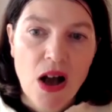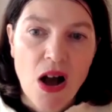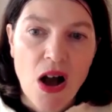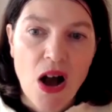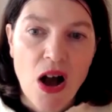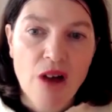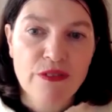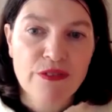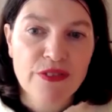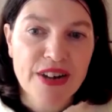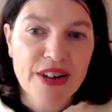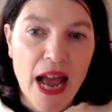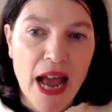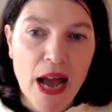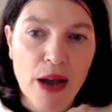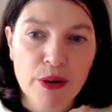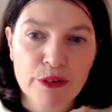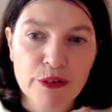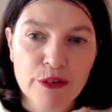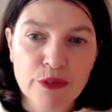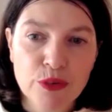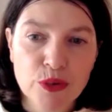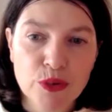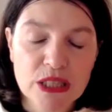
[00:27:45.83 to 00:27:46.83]
half an
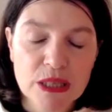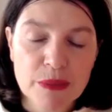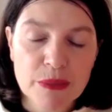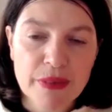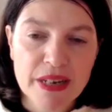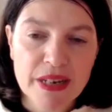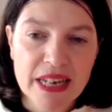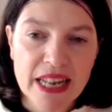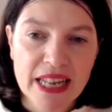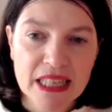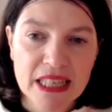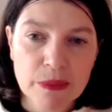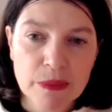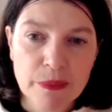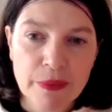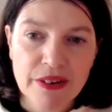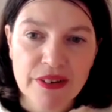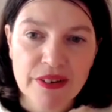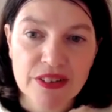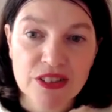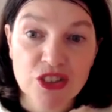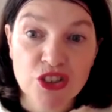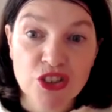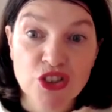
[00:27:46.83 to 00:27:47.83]
hour, forty minute
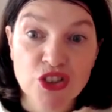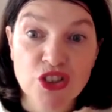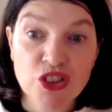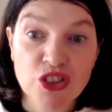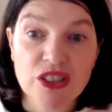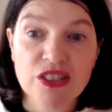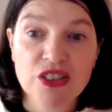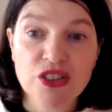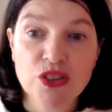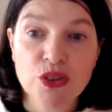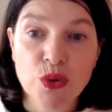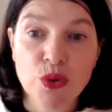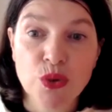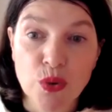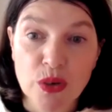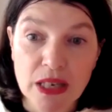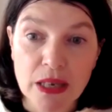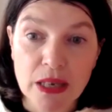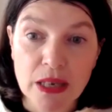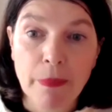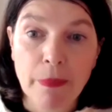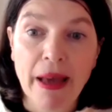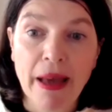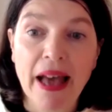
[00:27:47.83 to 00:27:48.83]
experience just
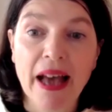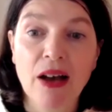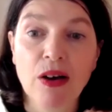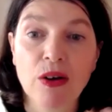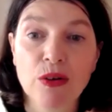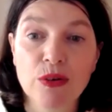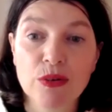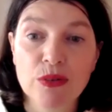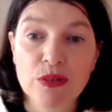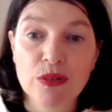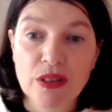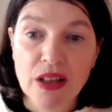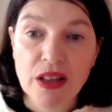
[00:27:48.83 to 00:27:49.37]
talking about